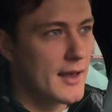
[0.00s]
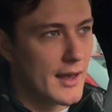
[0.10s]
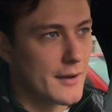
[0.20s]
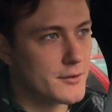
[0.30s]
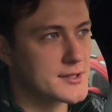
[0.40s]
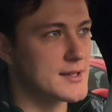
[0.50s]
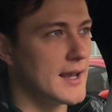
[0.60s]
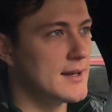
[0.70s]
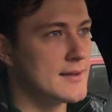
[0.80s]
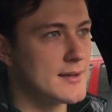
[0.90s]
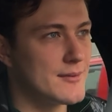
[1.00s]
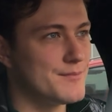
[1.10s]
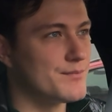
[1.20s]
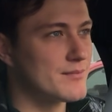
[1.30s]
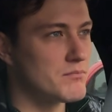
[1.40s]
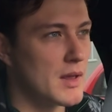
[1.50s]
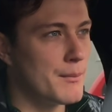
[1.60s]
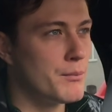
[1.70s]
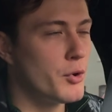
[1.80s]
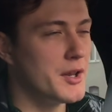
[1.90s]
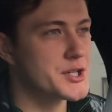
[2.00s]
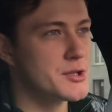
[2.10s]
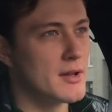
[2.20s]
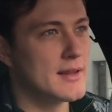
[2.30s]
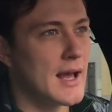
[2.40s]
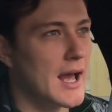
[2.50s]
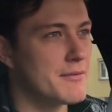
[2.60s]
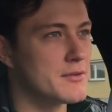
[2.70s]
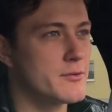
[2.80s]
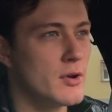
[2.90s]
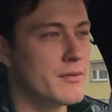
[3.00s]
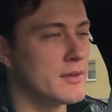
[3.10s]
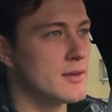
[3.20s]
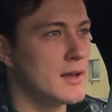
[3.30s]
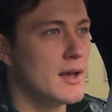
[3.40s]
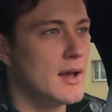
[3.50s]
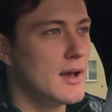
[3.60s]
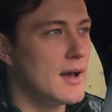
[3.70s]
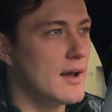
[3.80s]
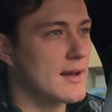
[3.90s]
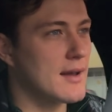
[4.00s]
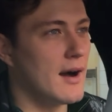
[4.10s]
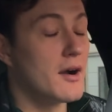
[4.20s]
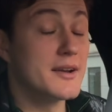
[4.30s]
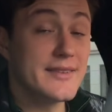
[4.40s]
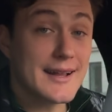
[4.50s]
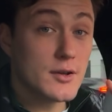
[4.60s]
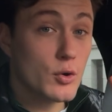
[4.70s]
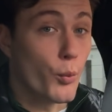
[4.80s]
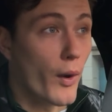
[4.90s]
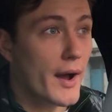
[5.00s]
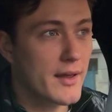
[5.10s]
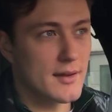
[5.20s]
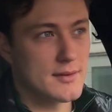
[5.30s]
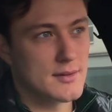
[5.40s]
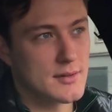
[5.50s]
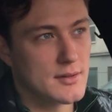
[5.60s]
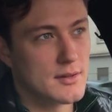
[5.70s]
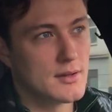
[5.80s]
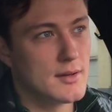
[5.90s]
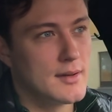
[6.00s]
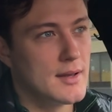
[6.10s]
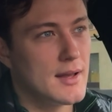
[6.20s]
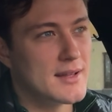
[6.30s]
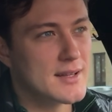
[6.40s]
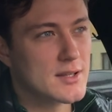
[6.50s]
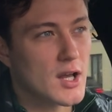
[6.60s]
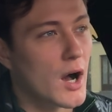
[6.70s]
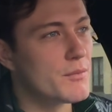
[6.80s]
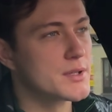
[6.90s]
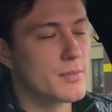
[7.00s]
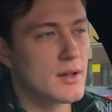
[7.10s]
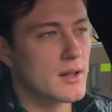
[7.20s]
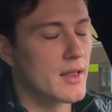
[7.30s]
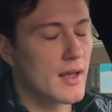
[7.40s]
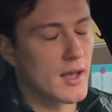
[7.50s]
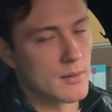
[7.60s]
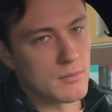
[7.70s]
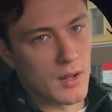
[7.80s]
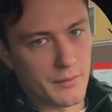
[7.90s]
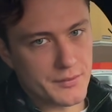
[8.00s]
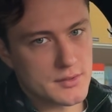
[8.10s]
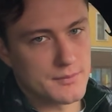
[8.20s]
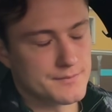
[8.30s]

I have to say that I'm pretty sure that I haven't driven a car that quiet and that comfortable in months.